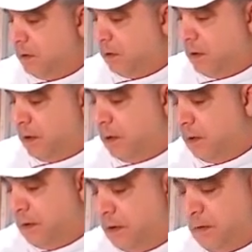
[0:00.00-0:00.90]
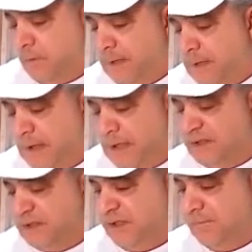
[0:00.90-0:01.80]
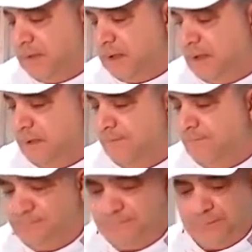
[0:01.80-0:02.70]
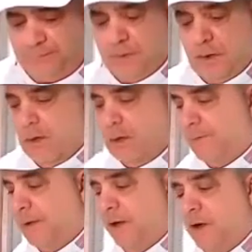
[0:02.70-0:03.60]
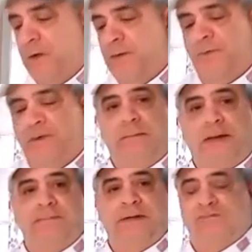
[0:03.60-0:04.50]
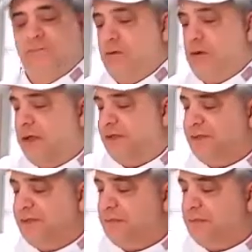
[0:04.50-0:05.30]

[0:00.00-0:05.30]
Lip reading: Oh, bellissima. I'm going to go in with my beef broth.